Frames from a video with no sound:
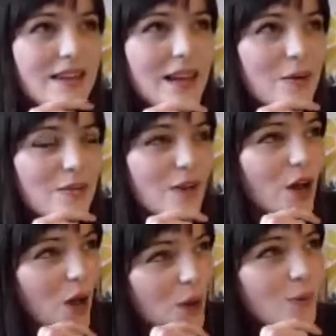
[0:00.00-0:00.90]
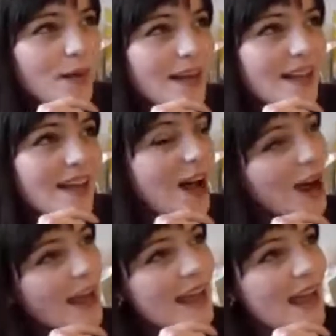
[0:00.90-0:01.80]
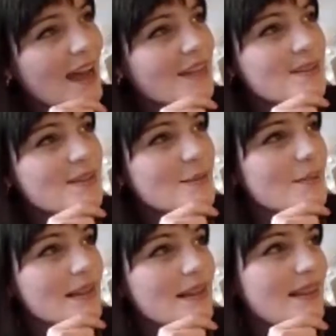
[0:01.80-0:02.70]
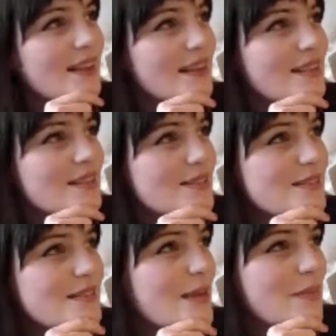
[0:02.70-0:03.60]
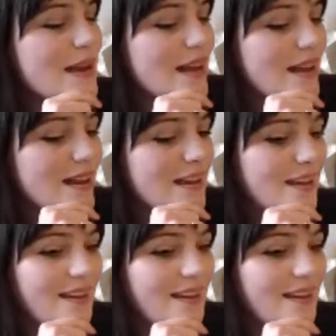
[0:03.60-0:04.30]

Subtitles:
Now, if only I had something similar.